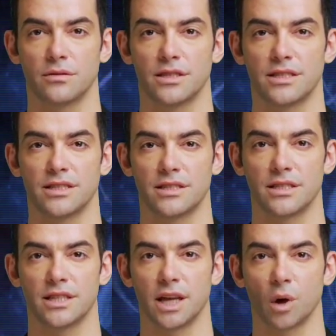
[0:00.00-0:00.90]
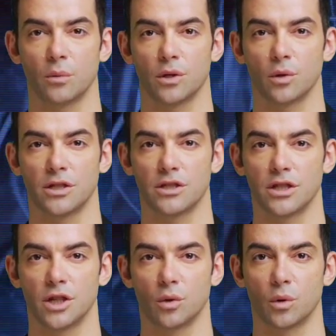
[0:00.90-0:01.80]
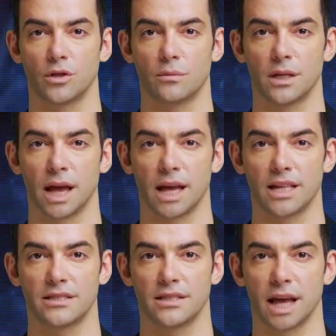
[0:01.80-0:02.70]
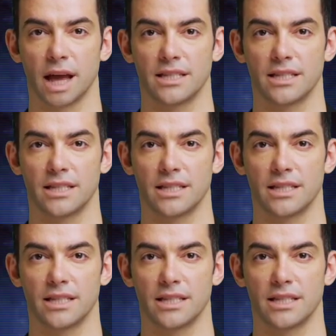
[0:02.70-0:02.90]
This is still an open question in quantum mechanics,